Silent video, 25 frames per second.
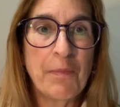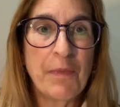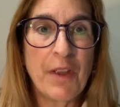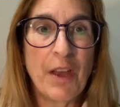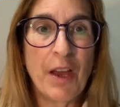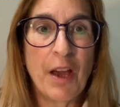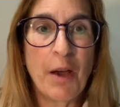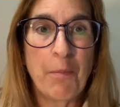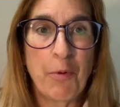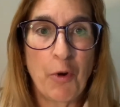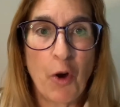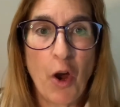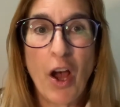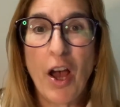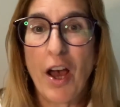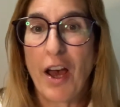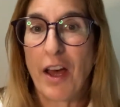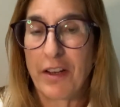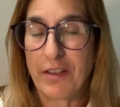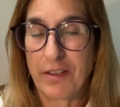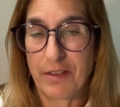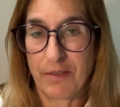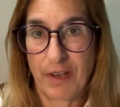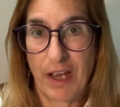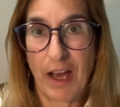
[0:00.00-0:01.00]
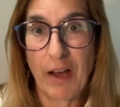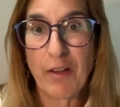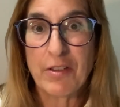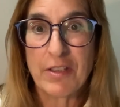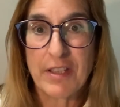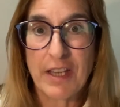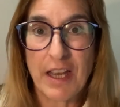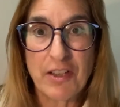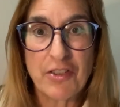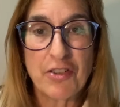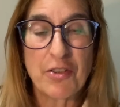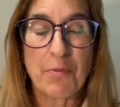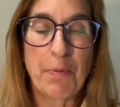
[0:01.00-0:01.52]
Abroad,
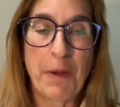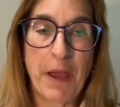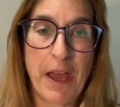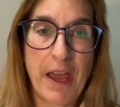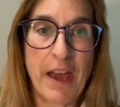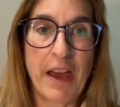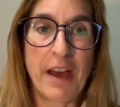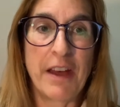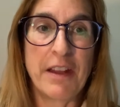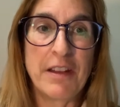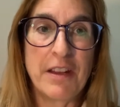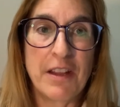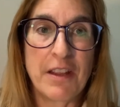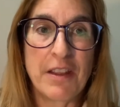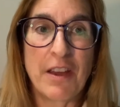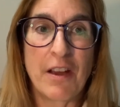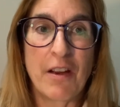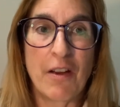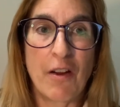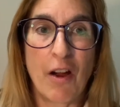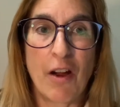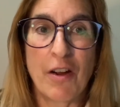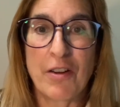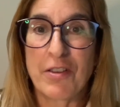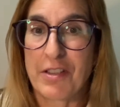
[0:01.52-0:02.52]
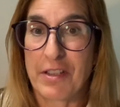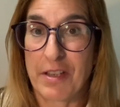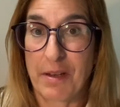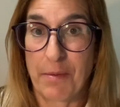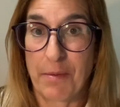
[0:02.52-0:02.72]
outside Japan, there are some